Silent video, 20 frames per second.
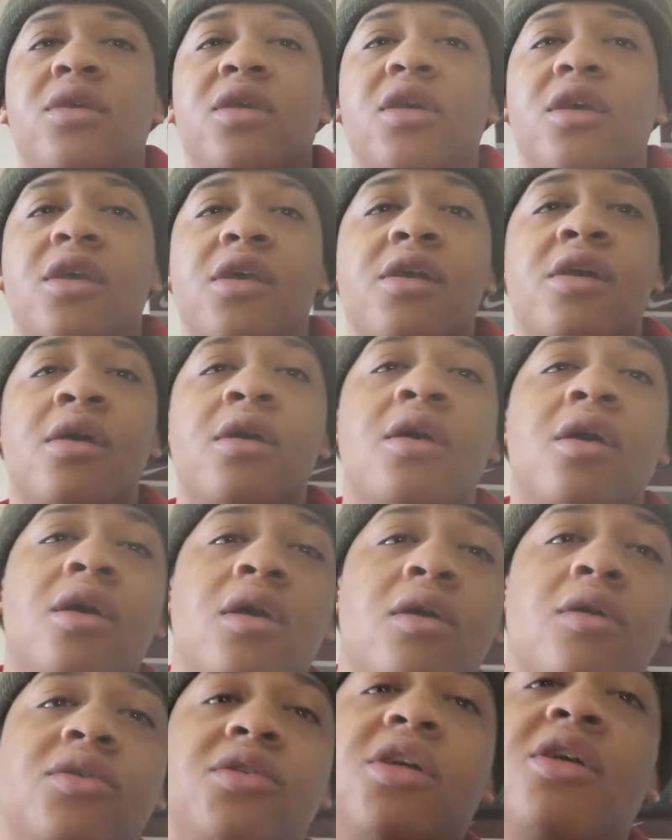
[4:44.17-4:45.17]
Shit.
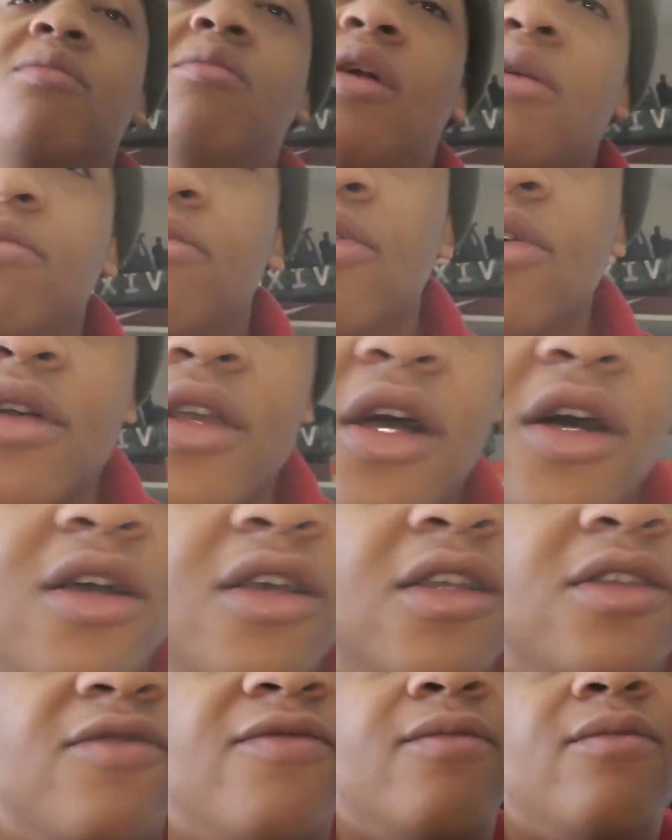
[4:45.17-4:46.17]
Go check my boy
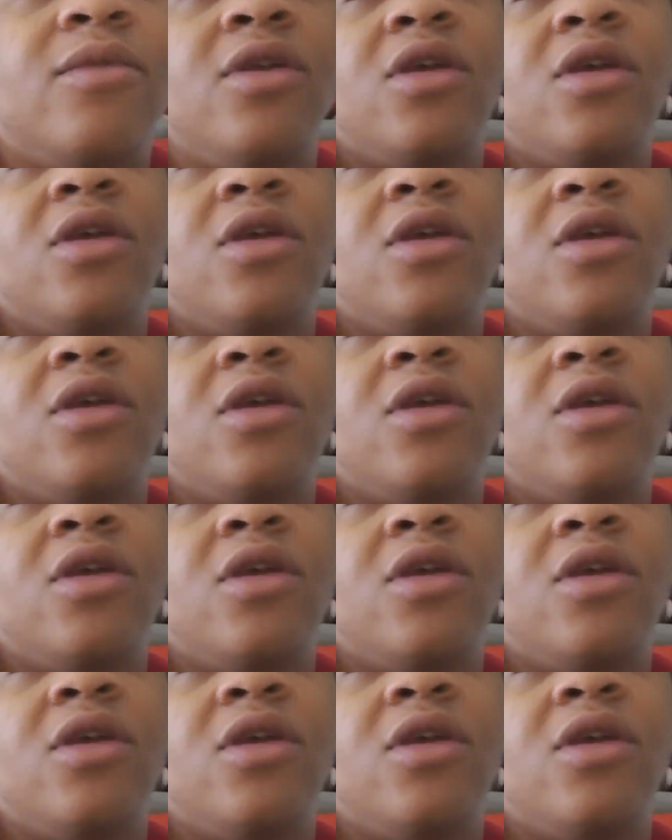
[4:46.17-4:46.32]
out his